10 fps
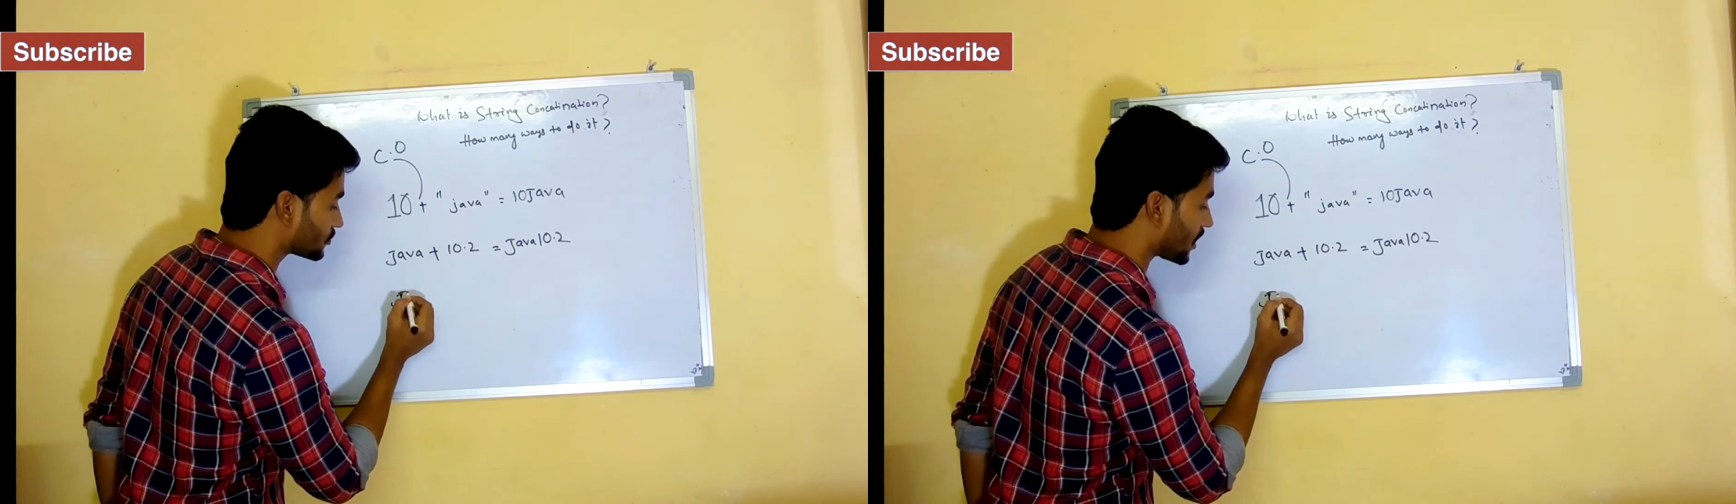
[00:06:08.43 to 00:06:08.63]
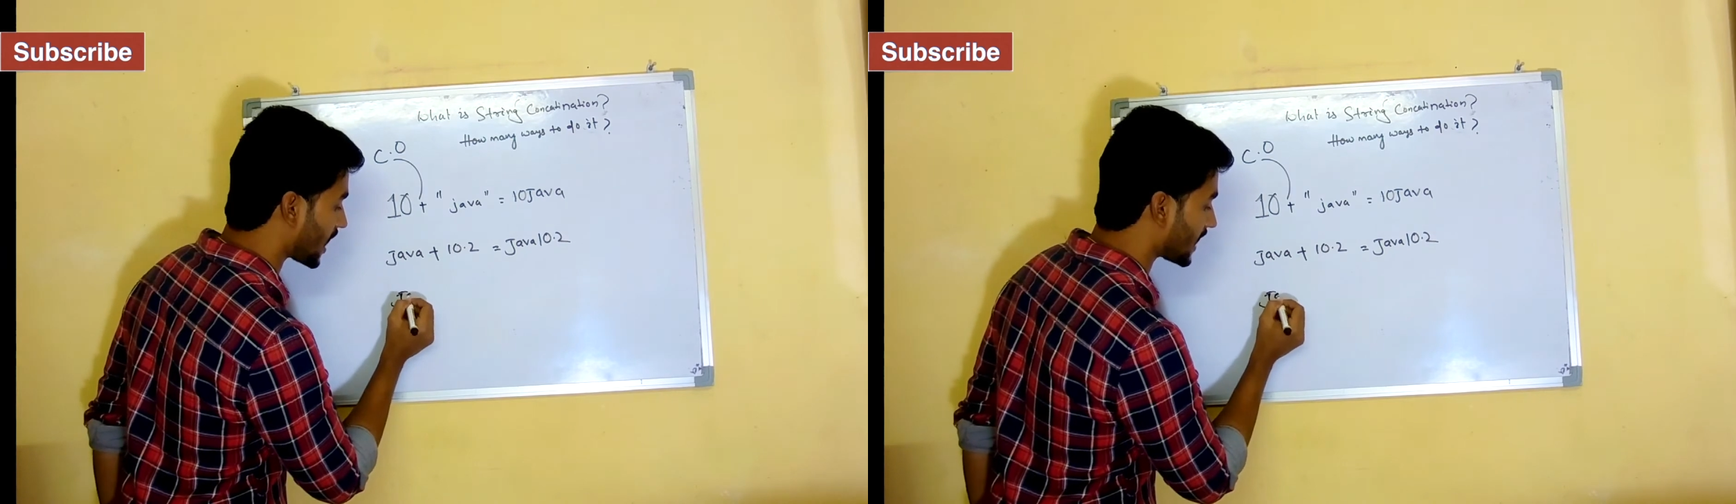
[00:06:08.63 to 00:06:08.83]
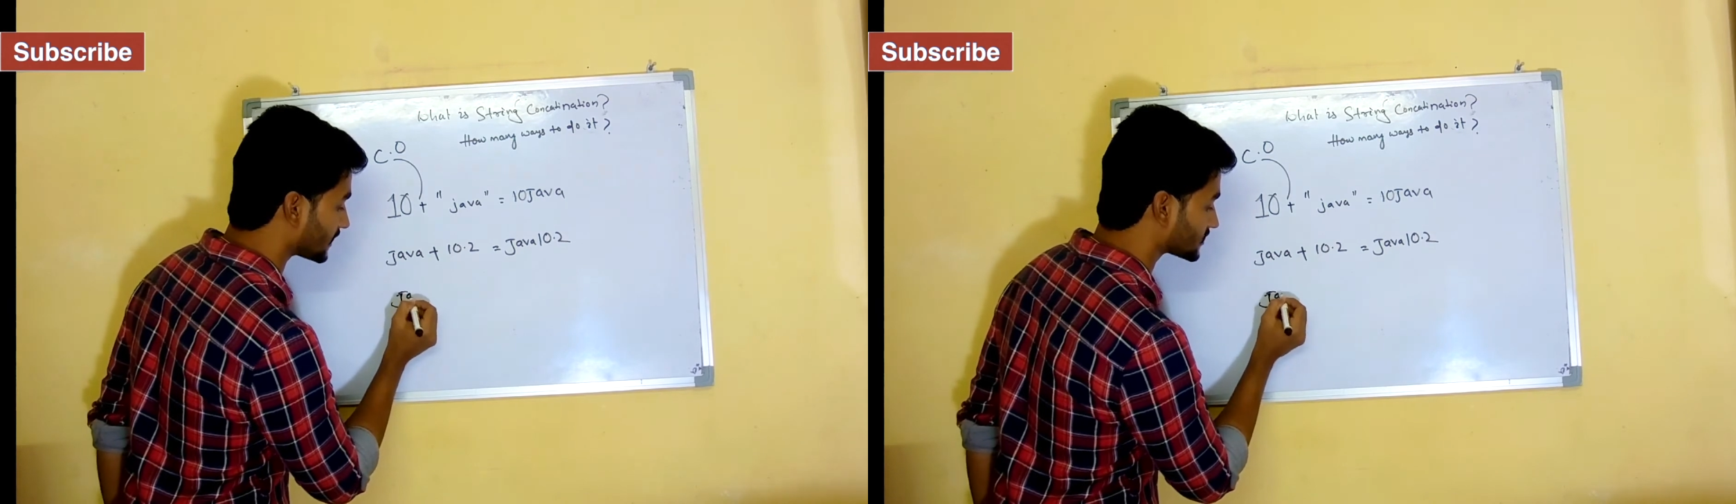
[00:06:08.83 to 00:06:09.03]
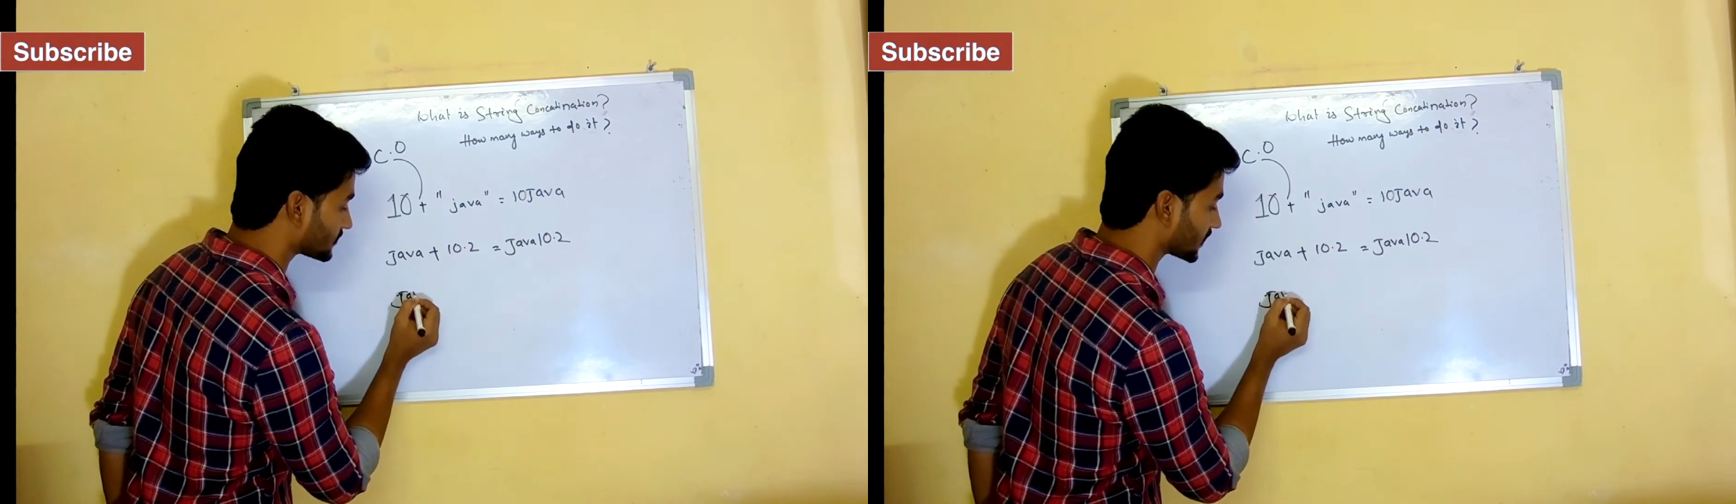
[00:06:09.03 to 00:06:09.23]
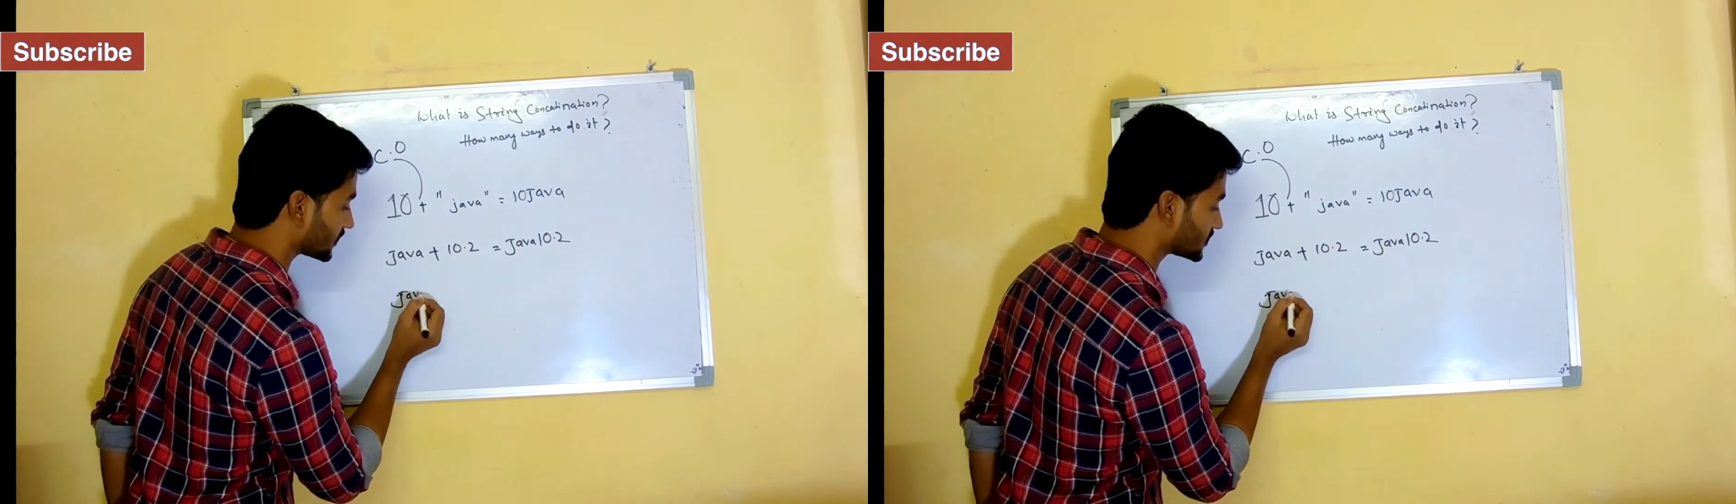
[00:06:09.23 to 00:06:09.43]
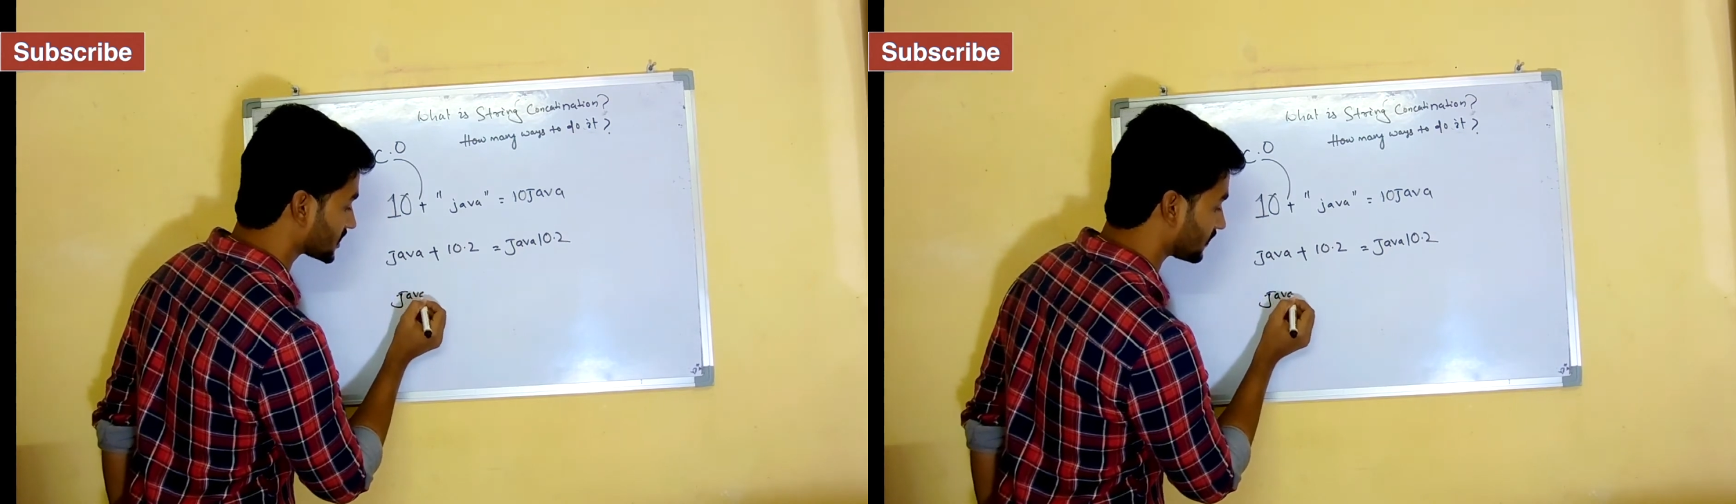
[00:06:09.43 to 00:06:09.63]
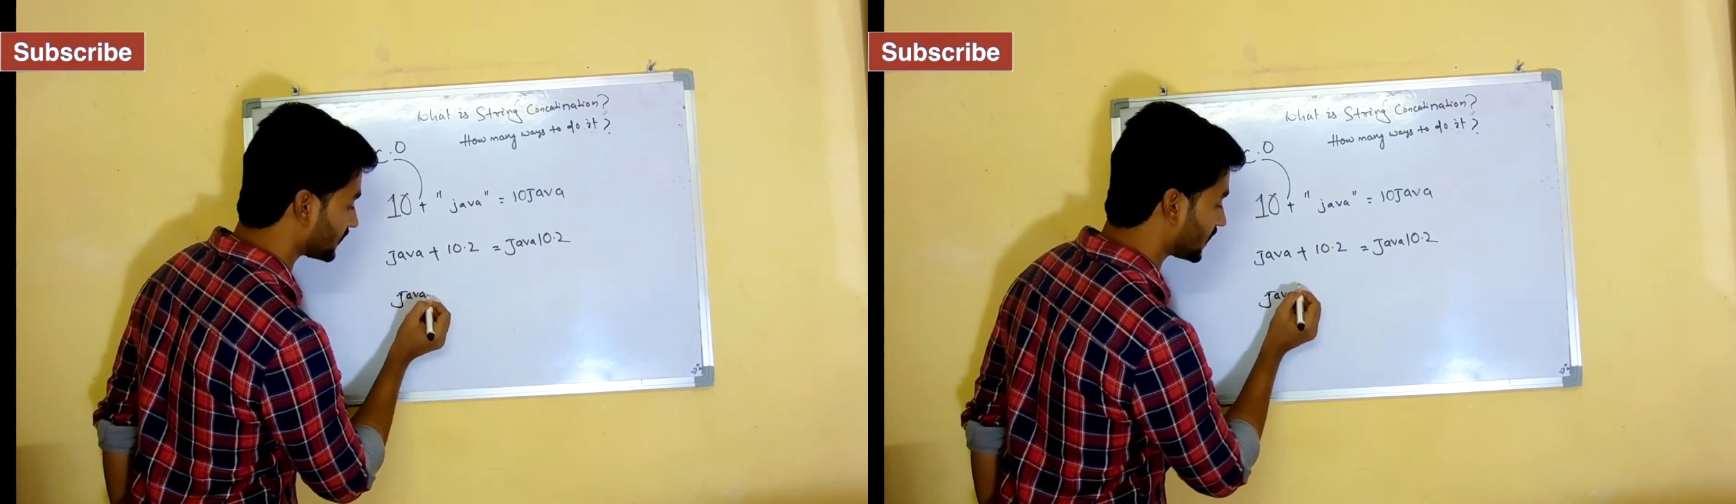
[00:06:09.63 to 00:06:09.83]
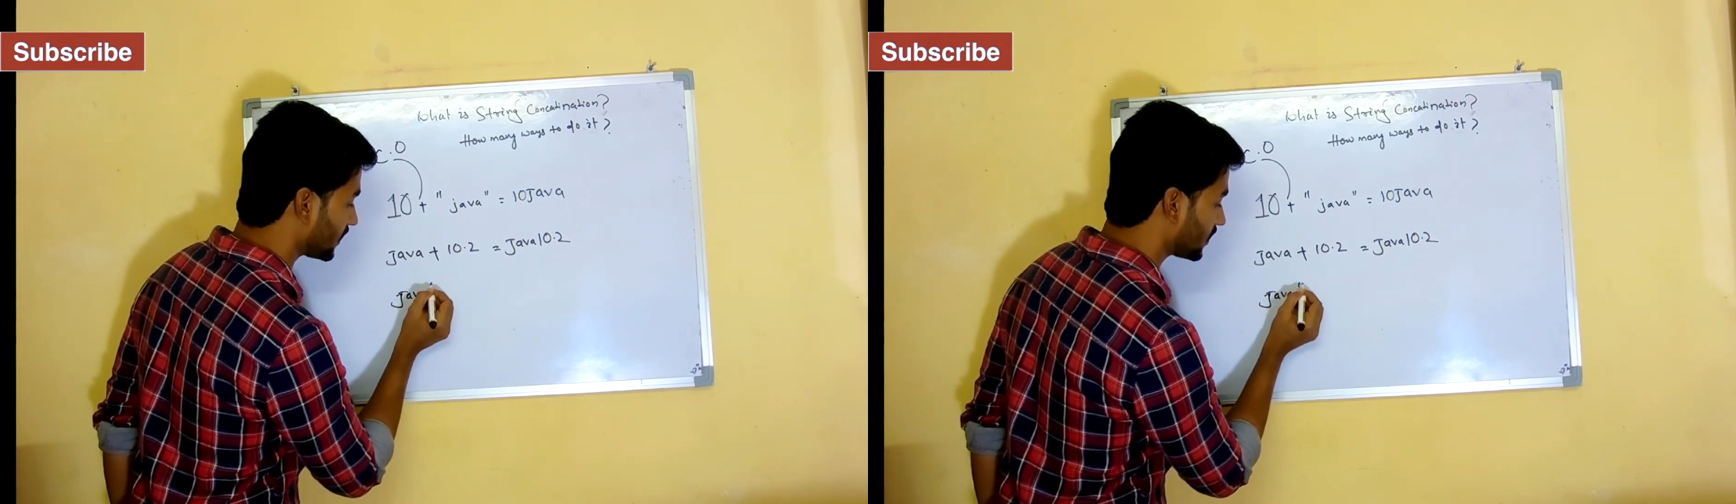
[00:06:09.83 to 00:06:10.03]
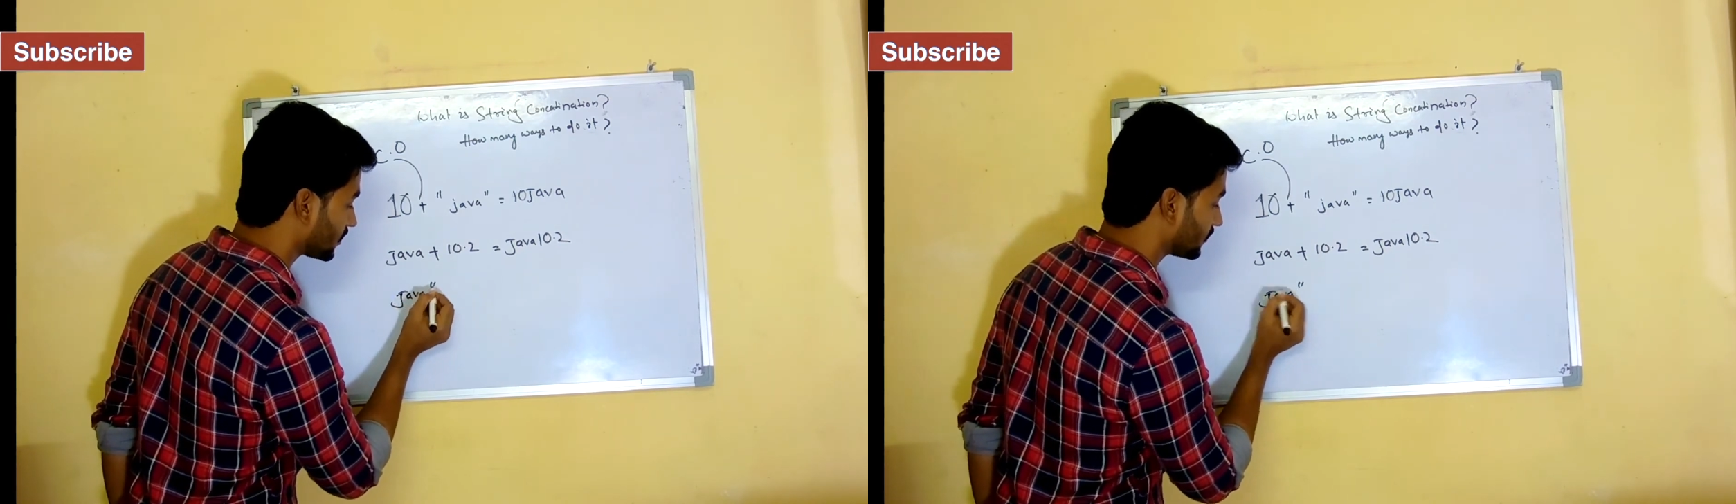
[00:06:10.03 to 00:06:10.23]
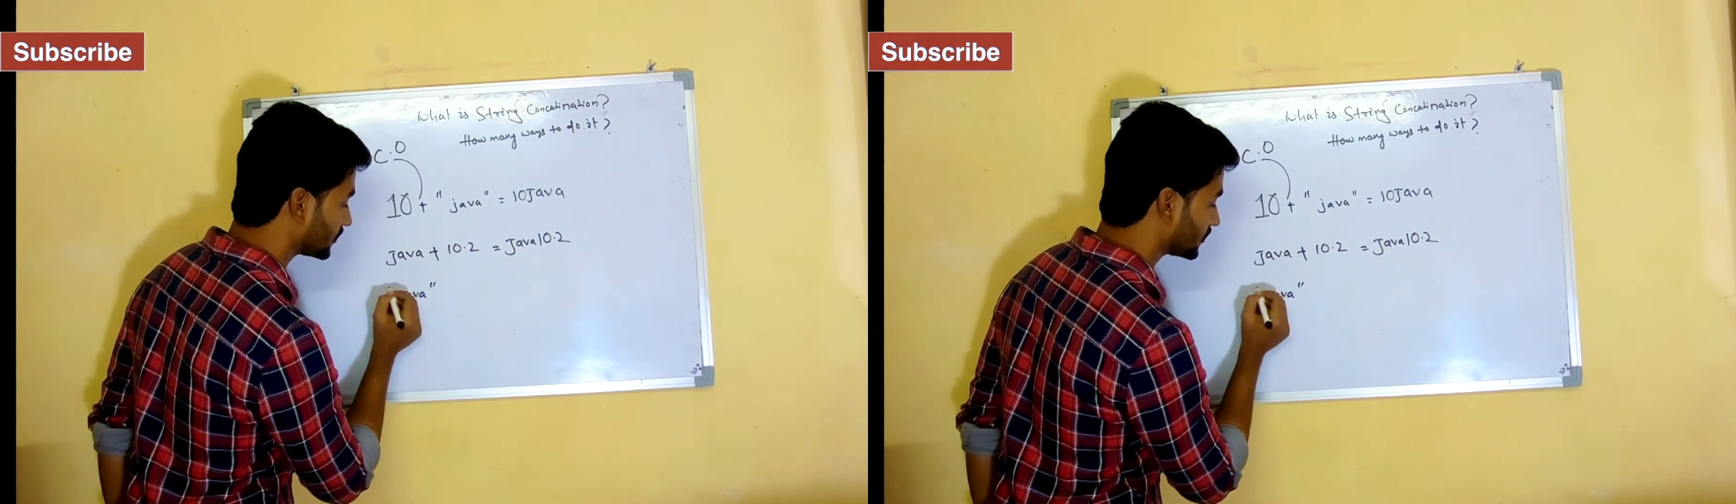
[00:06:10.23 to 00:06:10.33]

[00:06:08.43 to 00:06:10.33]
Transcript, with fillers: to add something Java,